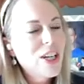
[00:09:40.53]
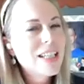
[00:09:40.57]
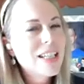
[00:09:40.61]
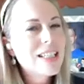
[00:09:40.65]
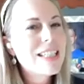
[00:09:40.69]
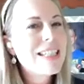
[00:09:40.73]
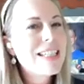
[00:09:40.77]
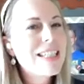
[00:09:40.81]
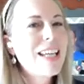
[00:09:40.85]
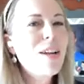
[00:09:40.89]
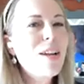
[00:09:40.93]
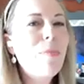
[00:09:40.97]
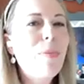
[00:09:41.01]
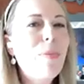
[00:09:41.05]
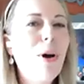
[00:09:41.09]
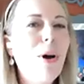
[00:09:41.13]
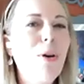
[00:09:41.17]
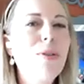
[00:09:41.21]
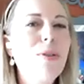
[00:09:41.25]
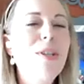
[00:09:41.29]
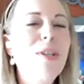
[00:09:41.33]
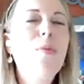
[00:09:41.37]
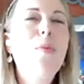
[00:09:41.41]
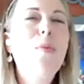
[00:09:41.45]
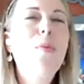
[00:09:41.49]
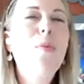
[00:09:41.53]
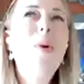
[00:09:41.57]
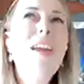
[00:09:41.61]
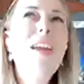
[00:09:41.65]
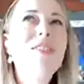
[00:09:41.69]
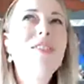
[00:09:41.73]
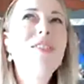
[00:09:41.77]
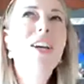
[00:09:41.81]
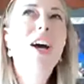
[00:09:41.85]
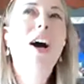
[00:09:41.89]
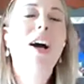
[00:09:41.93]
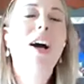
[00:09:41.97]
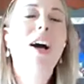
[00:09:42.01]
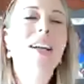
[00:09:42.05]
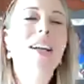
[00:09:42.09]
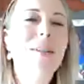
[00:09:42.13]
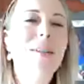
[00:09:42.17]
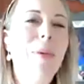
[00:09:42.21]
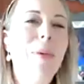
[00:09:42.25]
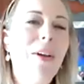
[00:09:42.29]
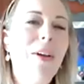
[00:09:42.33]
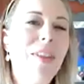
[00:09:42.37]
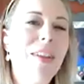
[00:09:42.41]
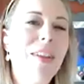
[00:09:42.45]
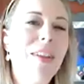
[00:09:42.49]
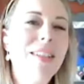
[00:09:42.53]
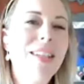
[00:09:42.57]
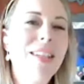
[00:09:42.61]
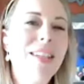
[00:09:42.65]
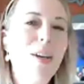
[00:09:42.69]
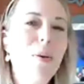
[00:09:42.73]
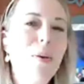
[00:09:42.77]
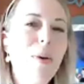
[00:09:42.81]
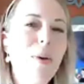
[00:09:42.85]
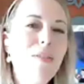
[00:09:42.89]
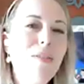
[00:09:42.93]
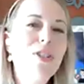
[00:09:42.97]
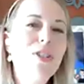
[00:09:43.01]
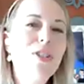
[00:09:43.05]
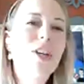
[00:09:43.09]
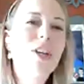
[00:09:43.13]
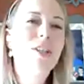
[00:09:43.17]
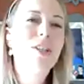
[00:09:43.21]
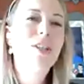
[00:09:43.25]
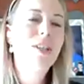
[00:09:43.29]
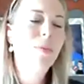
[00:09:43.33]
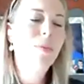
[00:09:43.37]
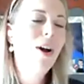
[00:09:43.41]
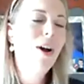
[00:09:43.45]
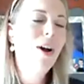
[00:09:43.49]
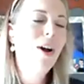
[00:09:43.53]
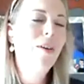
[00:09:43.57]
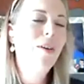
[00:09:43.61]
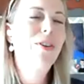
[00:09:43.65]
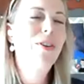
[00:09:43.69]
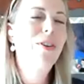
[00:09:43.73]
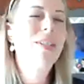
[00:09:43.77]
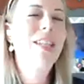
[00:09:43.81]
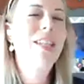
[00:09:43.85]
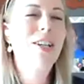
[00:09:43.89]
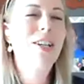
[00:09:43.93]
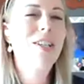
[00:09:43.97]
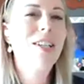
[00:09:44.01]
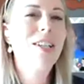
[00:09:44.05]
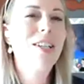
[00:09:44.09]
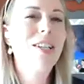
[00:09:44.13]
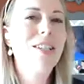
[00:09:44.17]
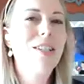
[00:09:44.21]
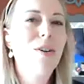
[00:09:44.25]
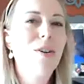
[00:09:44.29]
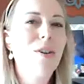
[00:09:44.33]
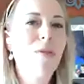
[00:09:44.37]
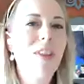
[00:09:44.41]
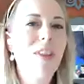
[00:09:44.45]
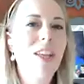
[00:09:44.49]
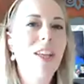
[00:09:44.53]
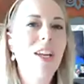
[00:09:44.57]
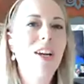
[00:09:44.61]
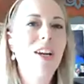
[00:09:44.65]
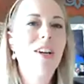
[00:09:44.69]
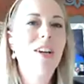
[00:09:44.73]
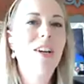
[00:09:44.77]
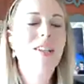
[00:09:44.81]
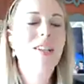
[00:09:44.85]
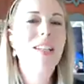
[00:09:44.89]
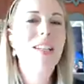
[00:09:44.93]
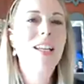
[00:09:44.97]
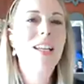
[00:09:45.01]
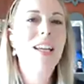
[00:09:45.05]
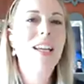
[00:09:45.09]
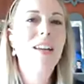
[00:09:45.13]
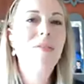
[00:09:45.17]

she had seen a post, and we've talked about this, like we've shared some conversations over the years.